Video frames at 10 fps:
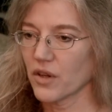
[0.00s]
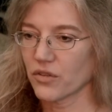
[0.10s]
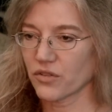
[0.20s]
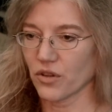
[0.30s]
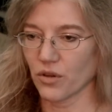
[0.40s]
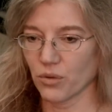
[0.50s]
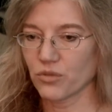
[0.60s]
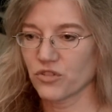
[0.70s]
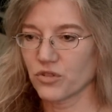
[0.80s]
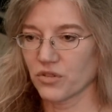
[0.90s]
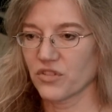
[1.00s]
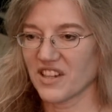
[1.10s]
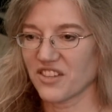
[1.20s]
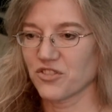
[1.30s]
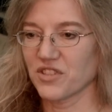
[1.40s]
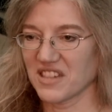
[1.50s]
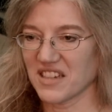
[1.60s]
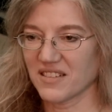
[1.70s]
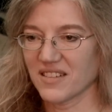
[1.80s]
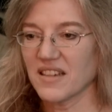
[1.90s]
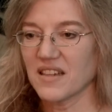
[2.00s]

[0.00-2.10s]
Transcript: So students actually get